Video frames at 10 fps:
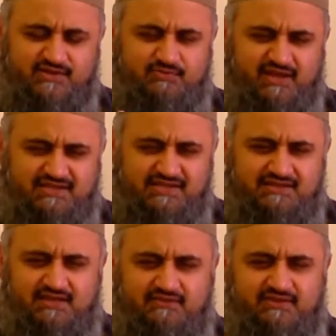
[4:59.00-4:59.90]
space
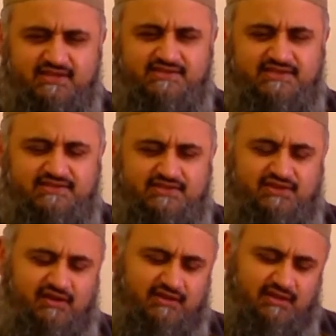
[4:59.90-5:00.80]
didn't even exist, so you
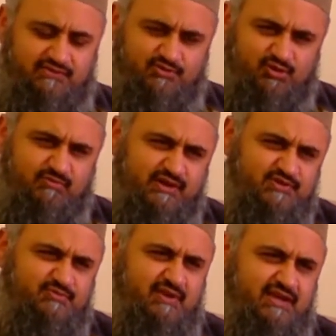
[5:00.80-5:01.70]
can't even talk about
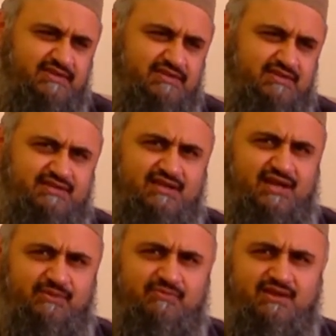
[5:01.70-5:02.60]
space and
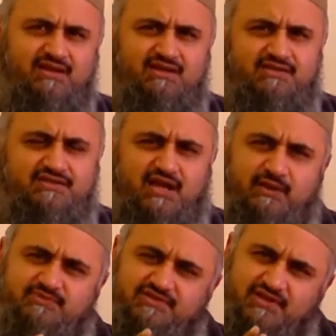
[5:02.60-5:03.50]
time.
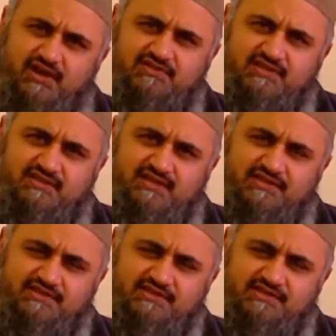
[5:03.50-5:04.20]
Time started at